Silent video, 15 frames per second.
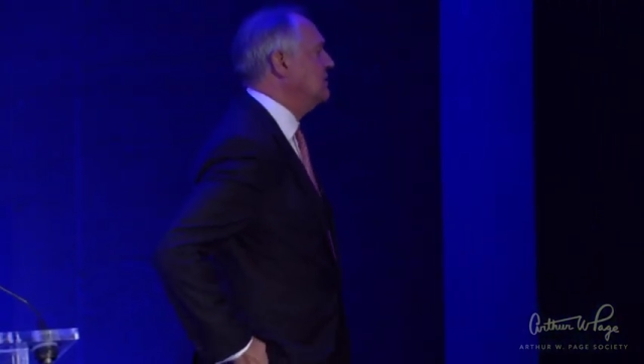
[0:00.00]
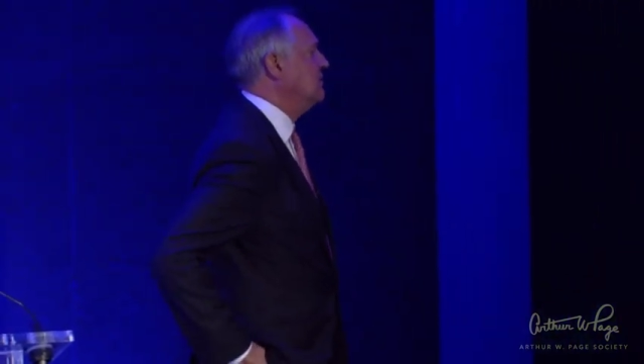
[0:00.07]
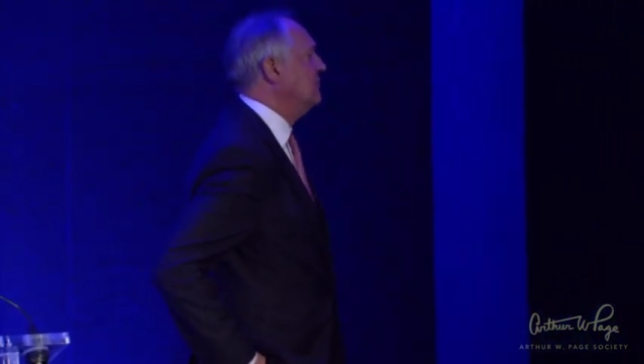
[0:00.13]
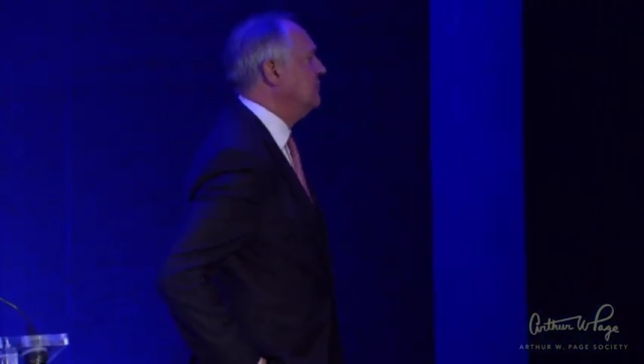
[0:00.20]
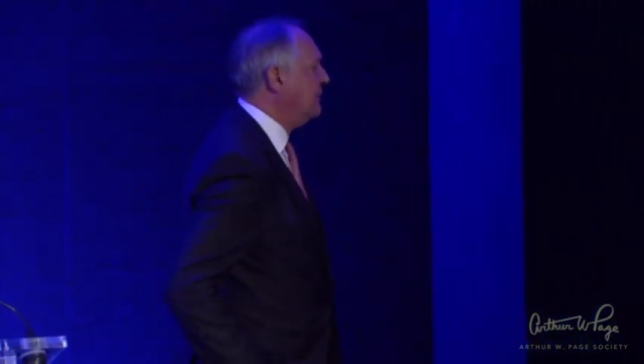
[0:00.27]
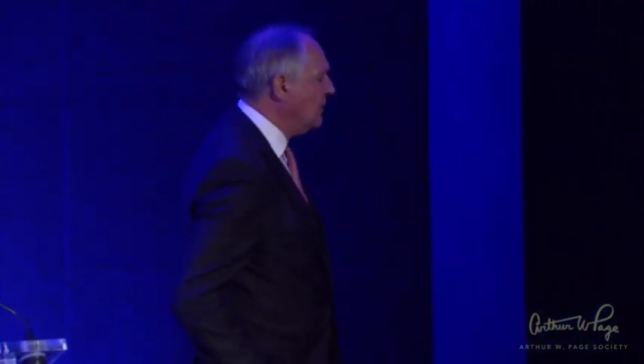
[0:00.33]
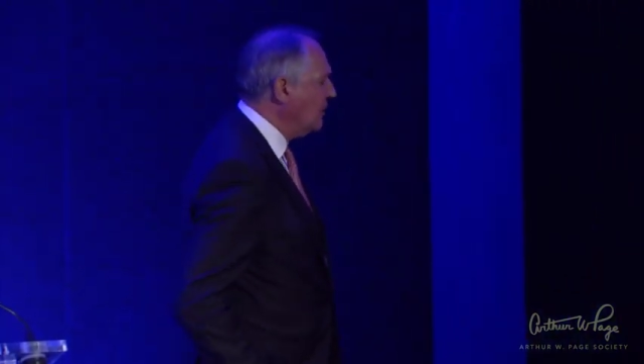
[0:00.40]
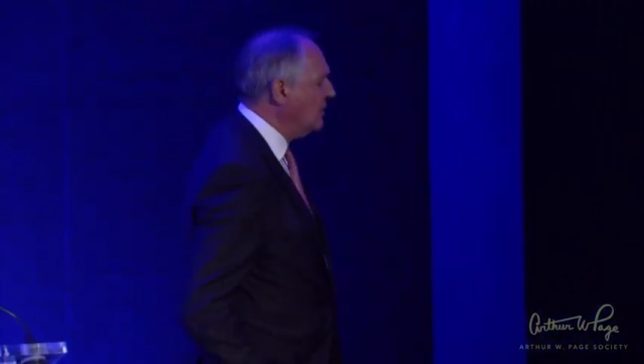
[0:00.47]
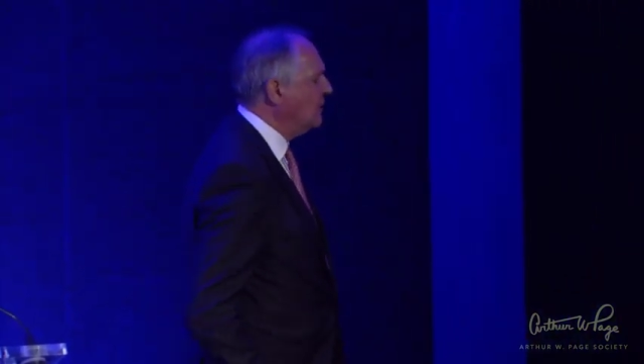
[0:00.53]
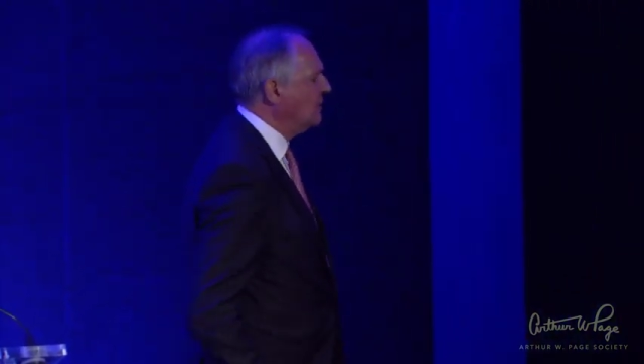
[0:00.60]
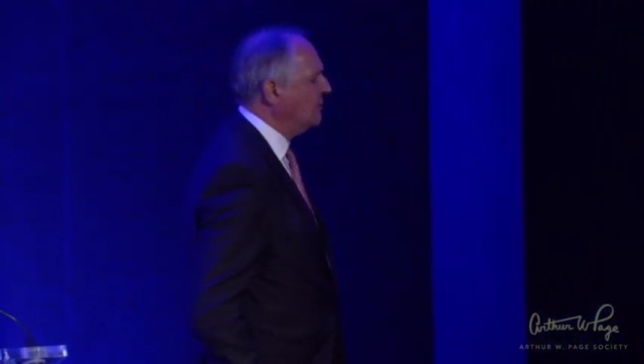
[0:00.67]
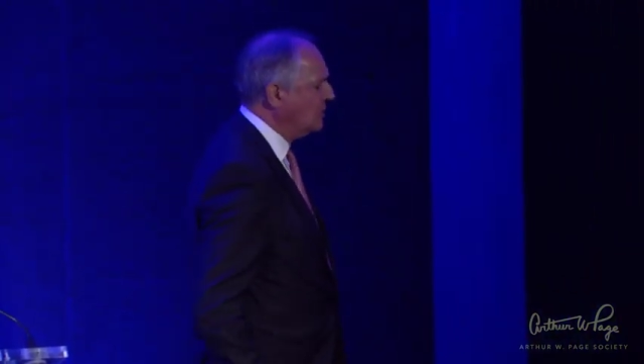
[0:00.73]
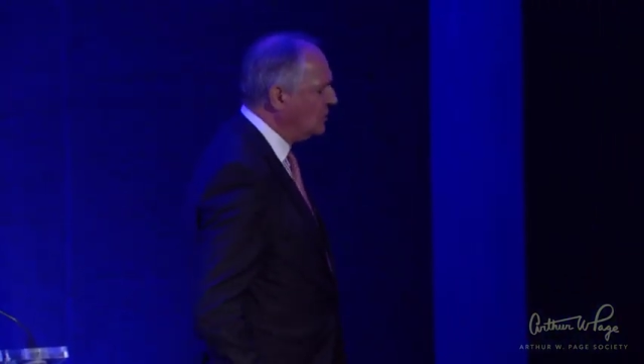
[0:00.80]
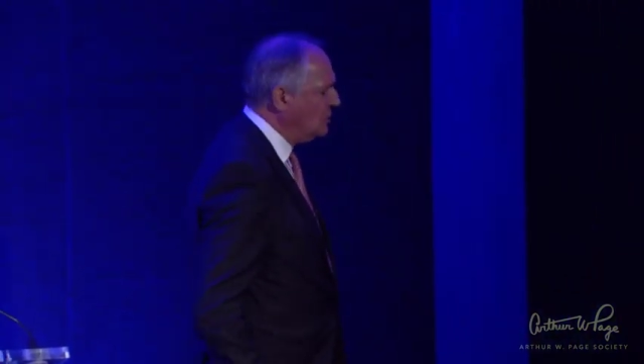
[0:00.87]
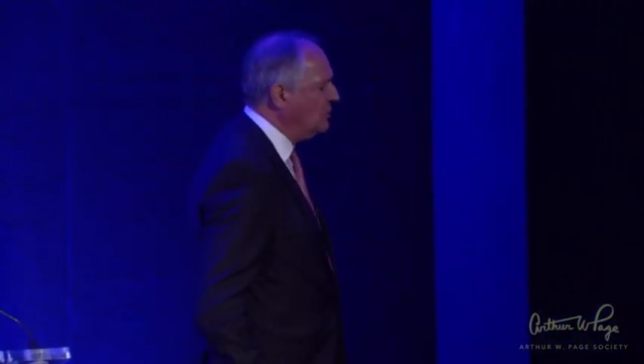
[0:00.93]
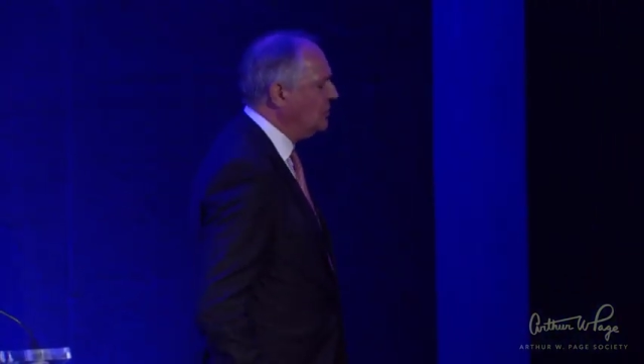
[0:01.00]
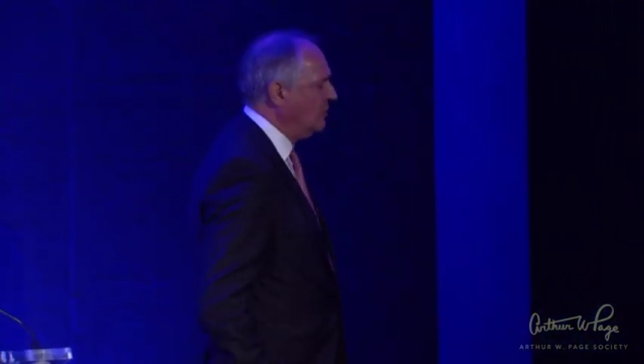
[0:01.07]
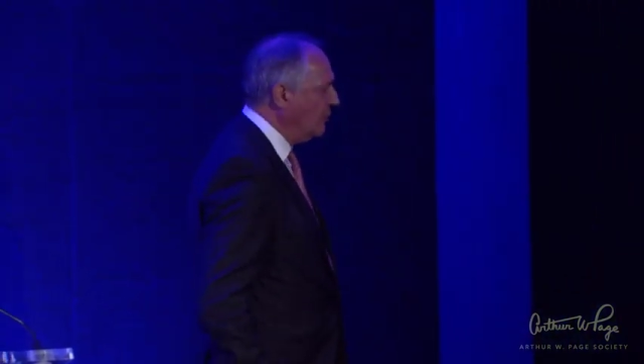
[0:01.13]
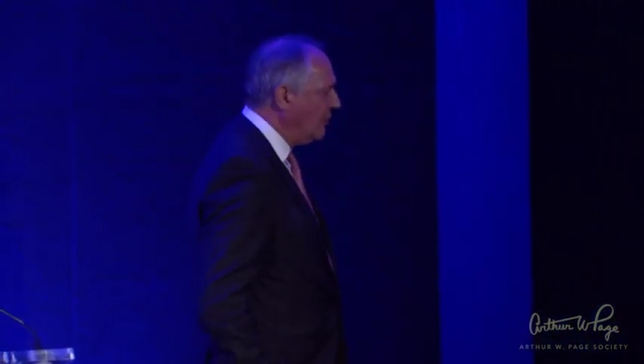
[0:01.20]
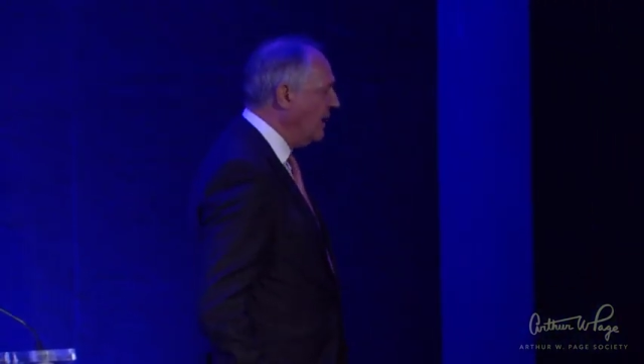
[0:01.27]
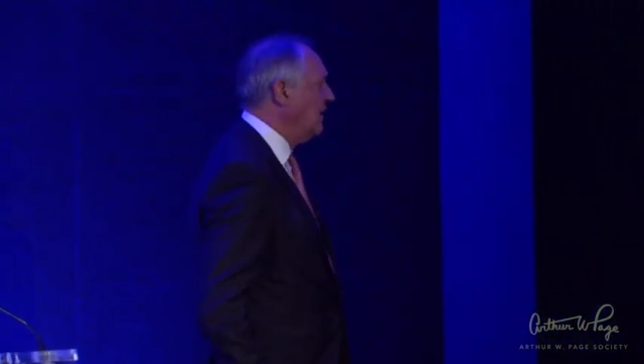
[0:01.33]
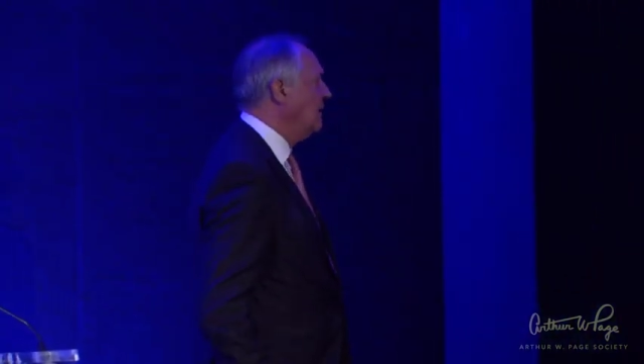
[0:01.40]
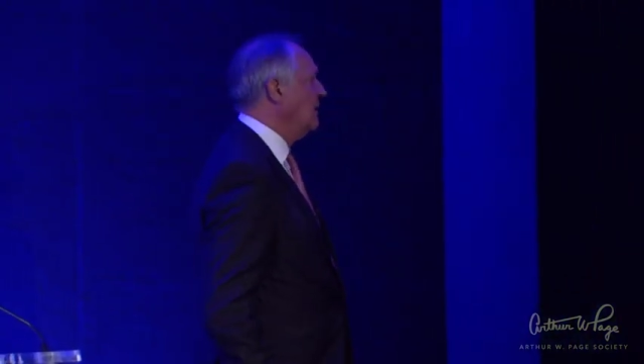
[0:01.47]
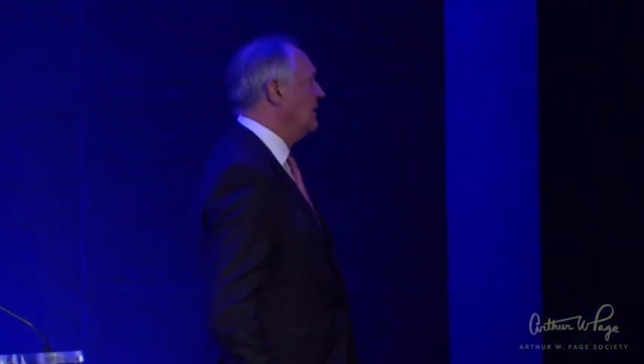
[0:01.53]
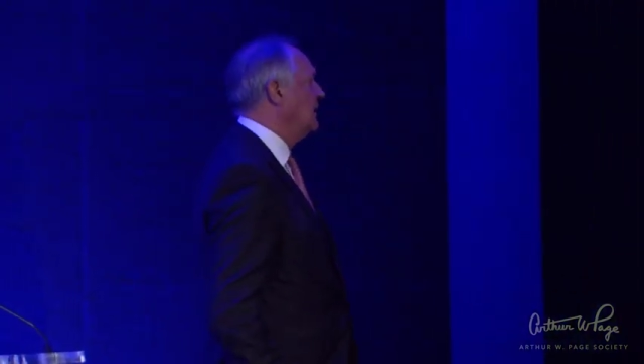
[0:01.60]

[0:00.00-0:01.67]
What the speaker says: will do well